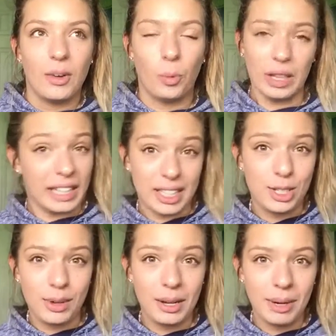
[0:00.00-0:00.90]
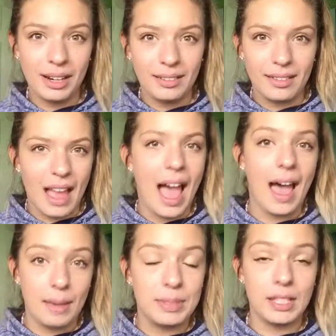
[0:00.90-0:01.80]
will it get you anywhere?
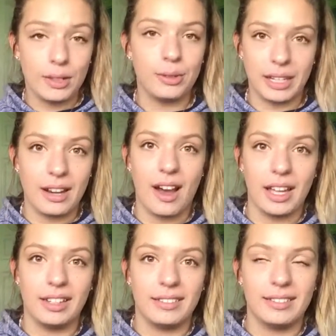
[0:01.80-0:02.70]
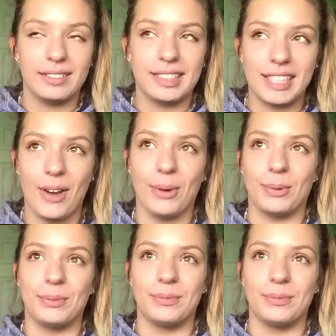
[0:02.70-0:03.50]
Absolutely not. So